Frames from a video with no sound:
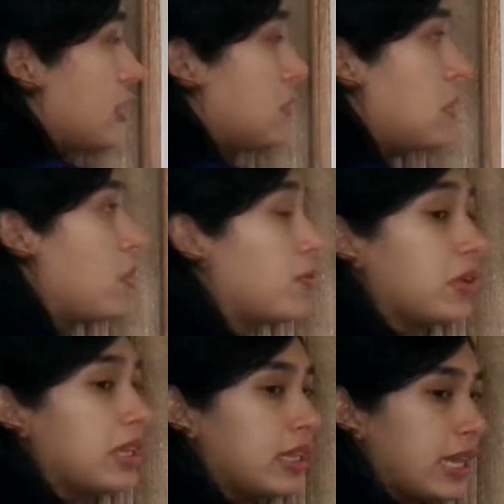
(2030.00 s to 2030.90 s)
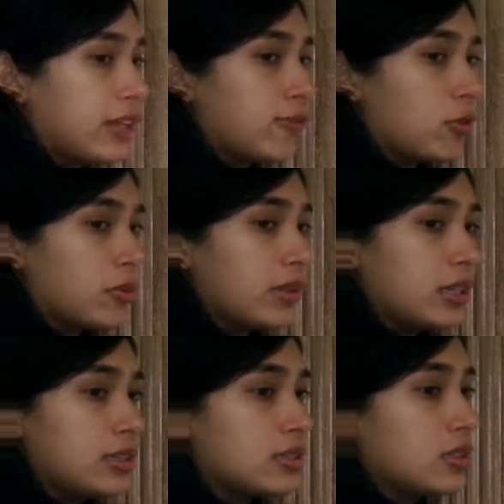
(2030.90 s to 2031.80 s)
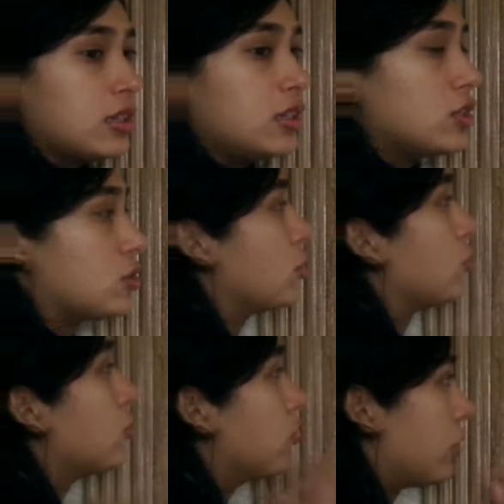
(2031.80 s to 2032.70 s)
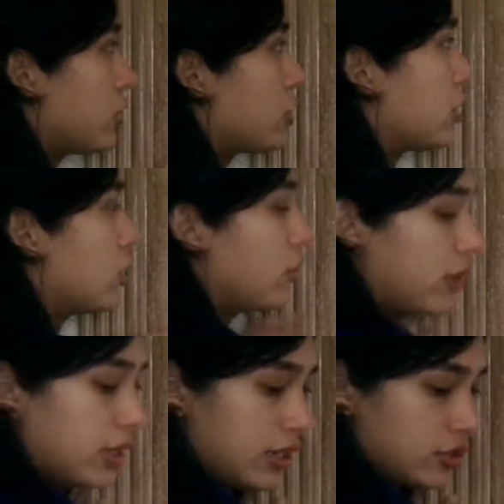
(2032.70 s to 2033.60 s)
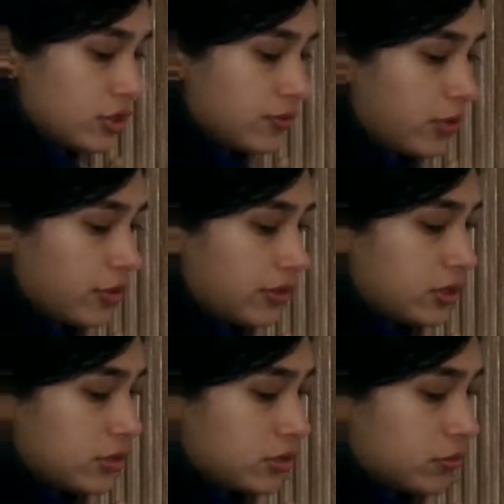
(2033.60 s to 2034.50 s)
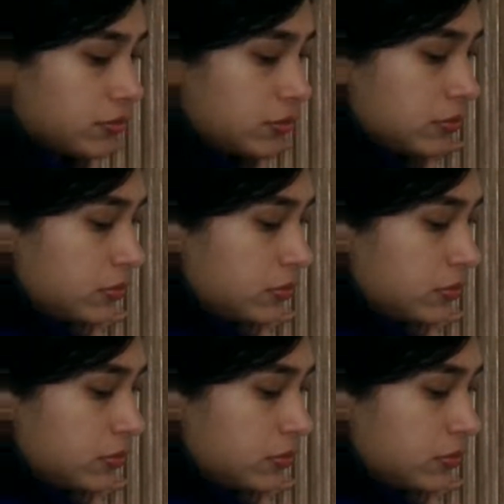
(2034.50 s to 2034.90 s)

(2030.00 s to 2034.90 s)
Some people really like formulas, so we're just going to go ahead and just follow this through.